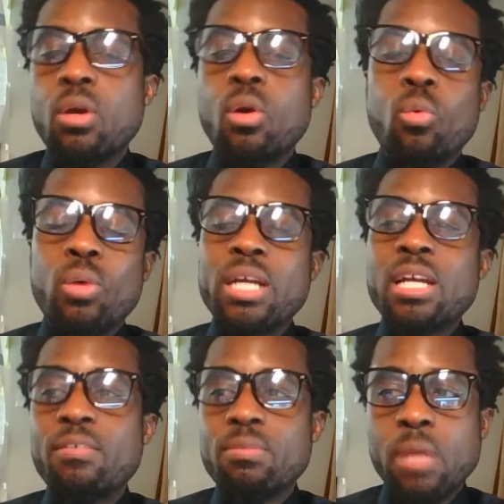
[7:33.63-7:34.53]
What I
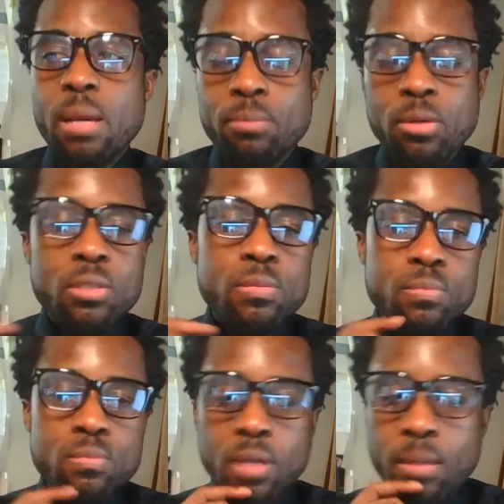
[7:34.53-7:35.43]
got from that book
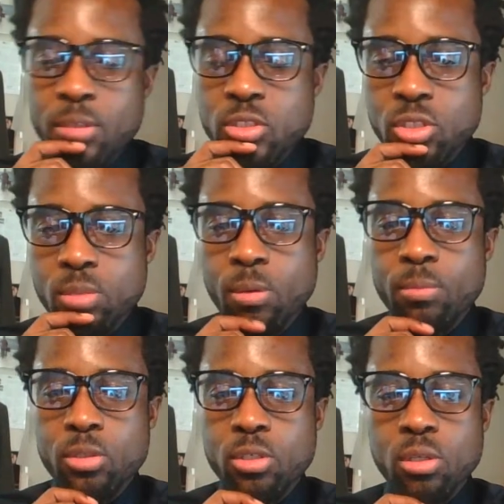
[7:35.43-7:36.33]
I mentioned a
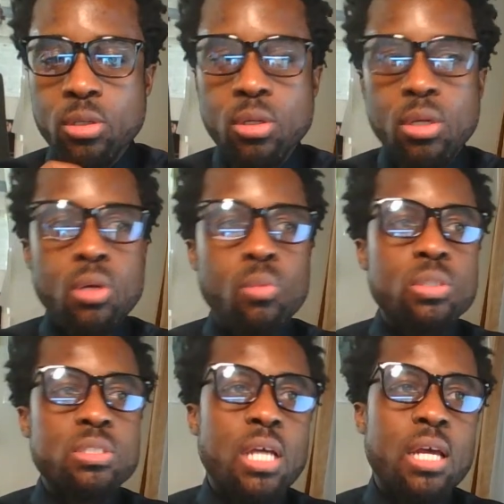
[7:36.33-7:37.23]
moment ago
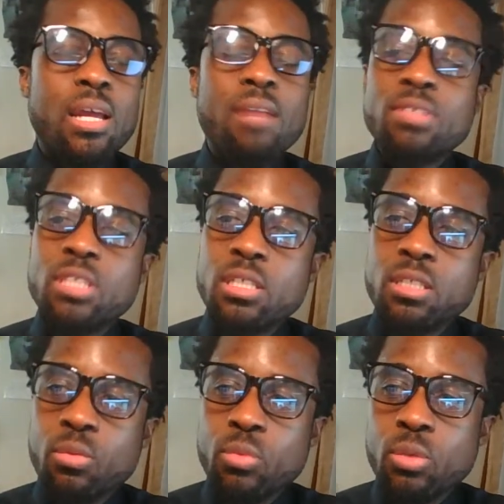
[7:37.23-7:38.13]
was that everything
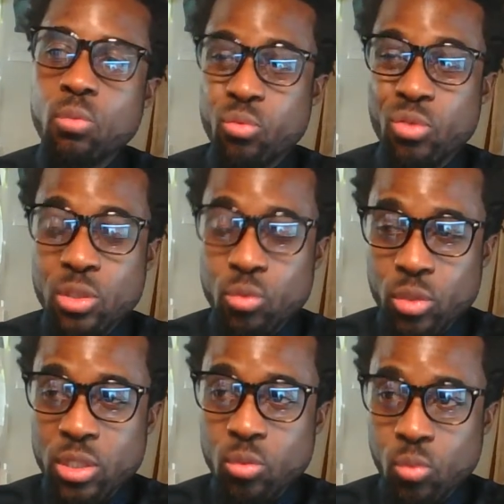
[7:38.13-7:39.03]
that we really,
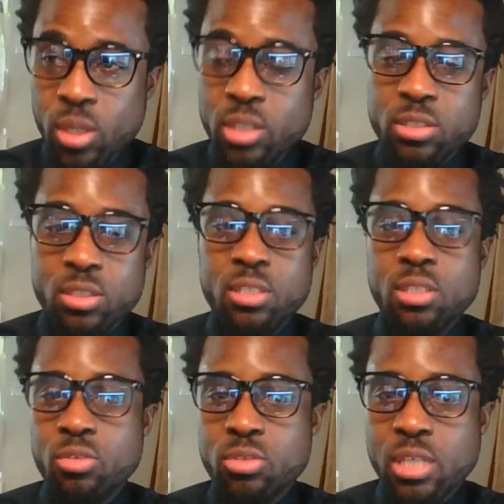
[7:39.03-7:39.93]
really want is on the
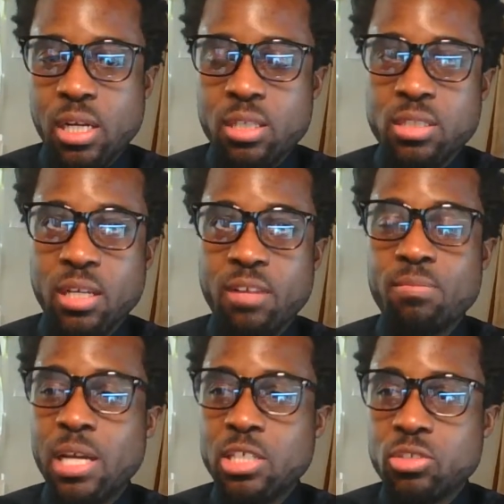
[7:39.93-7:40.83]
other side of
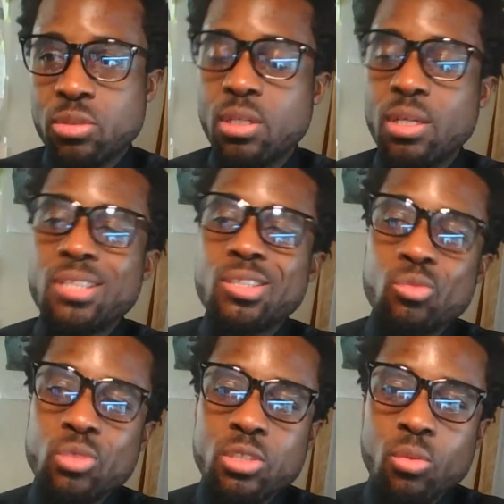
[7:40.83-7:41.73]
mastery. The
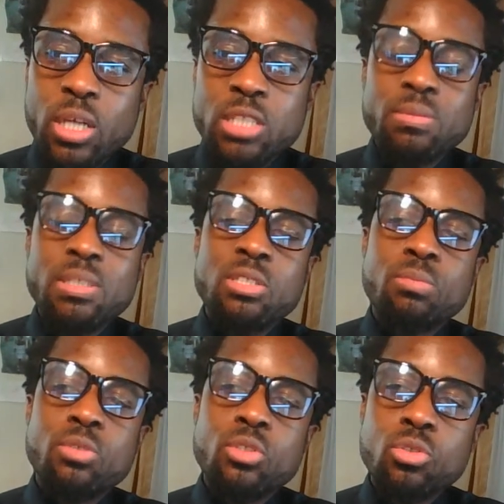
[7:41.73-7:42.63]
reason why is because it
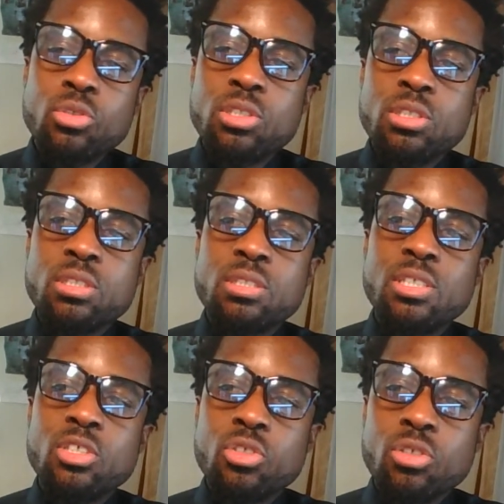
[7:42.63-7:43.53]
produces
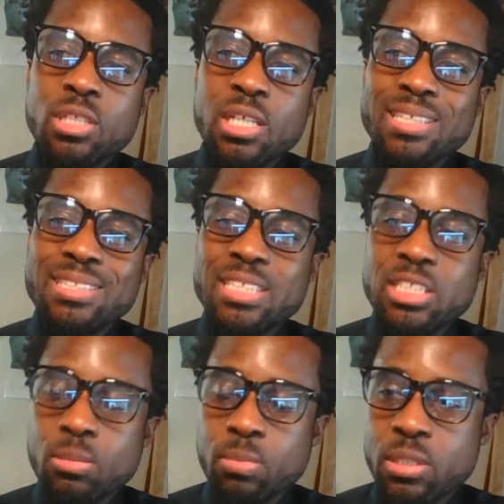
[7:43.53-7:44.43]
a certain kind of
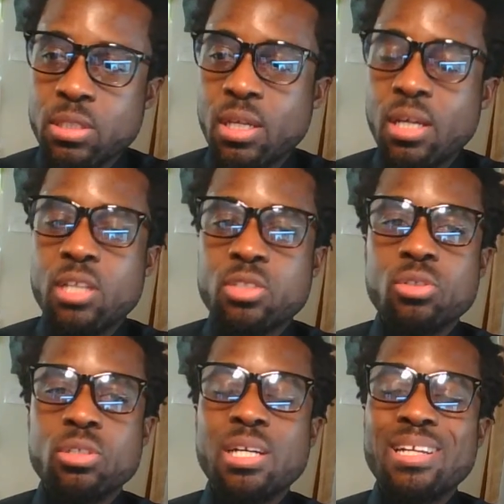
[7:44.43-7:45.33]
discipline, a
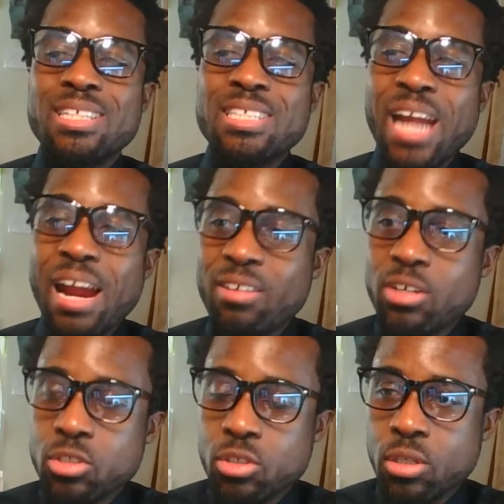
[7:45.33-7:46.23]
certain kind of
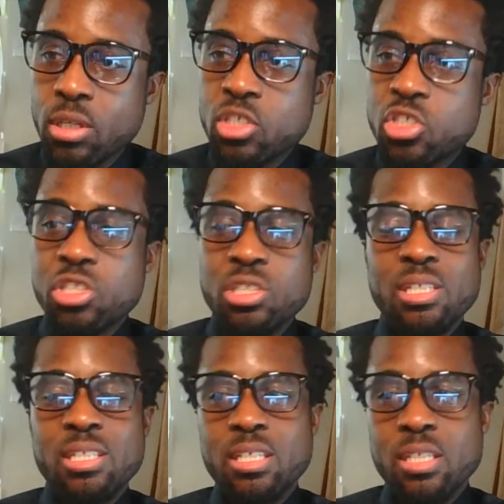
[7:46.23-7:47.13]
character
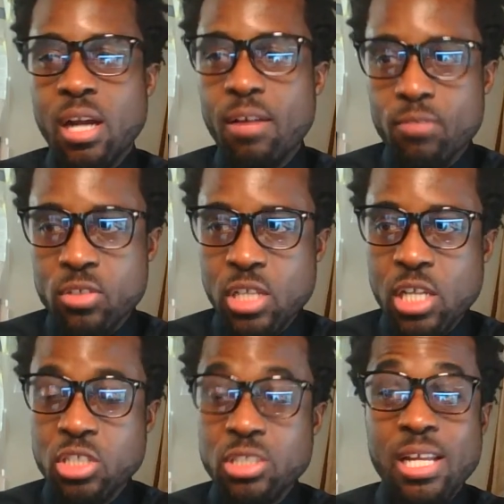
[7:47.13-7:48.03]
chiseling and
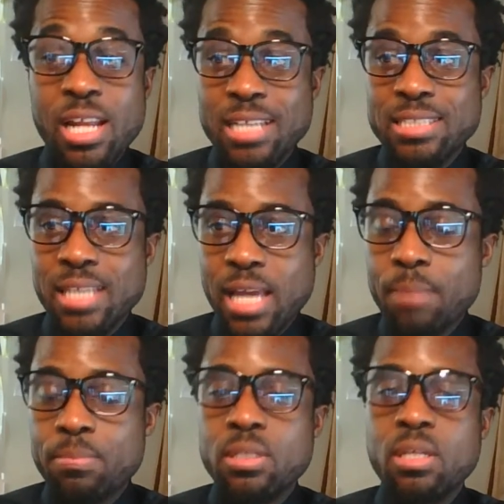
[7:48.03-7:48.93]
confrontation that has to
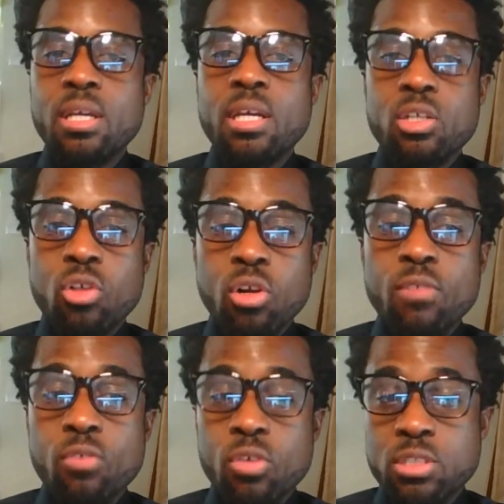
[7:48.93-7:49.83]
happen in order
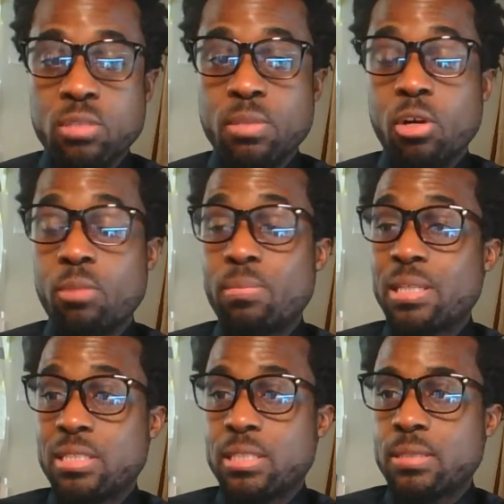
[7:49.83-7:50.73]
for us to be our
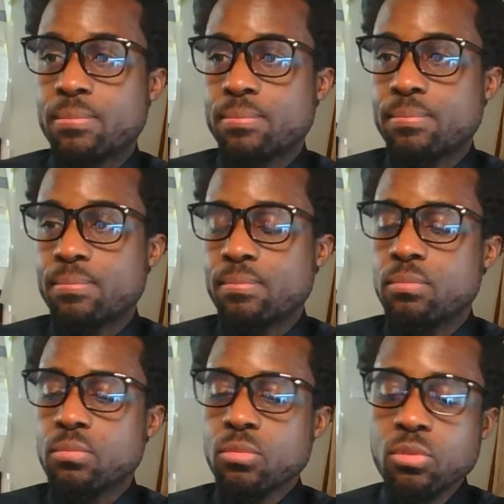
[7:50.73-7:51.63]
best.
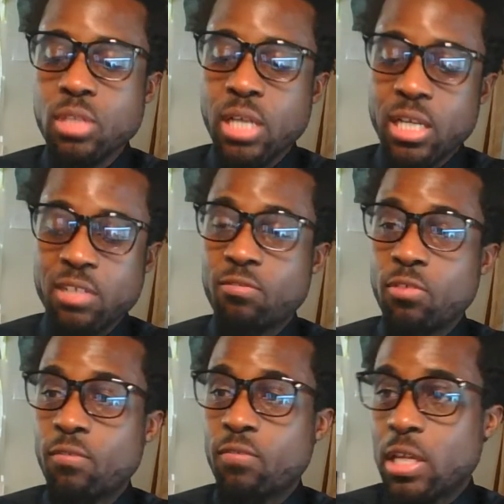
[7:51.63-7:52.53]
You got to
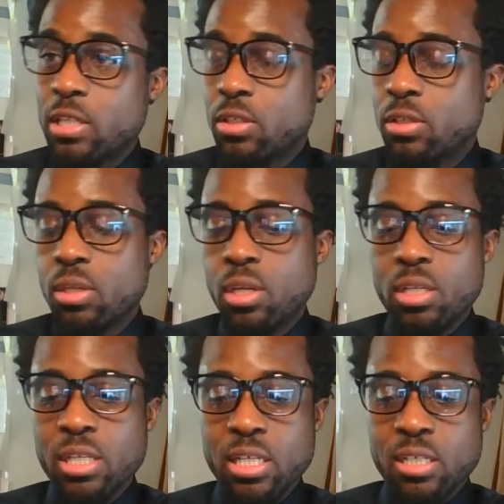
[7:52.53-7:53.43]
confront failure.
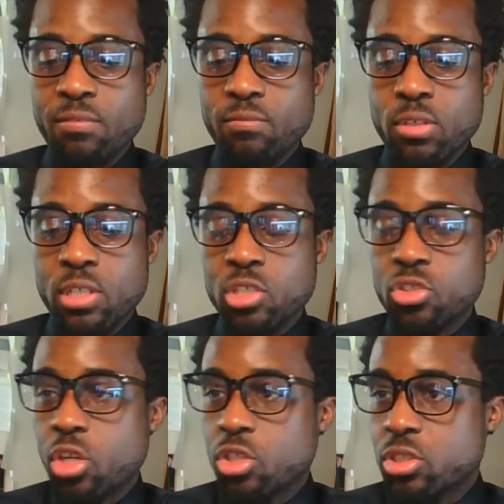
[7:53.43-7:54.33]
You got to confront
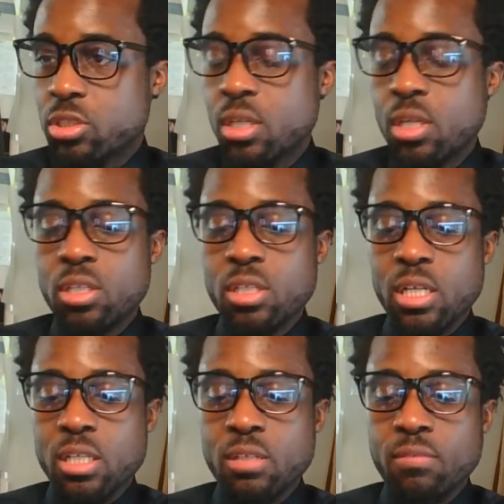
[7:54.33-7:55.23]
exhaustion. You got
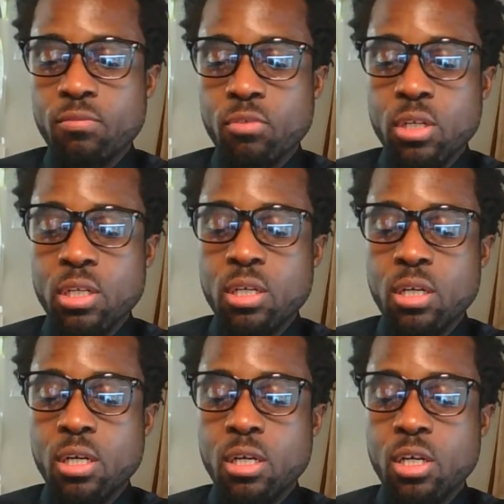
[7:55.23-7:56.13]
to confront
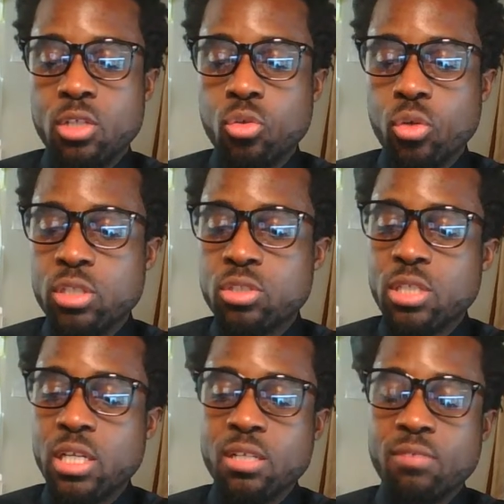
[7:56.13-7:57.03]
annoyance. You
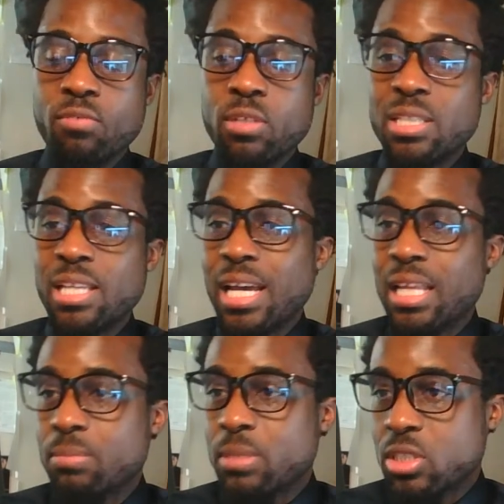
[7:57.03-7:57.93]
got to confront the
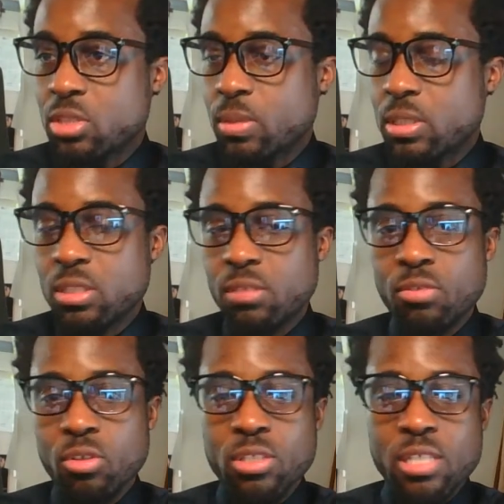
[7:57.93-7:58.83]
elements, especially if
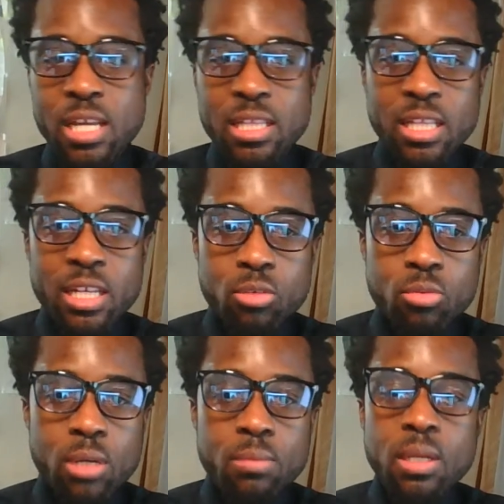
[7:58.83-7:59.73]
you're in the athletic realm.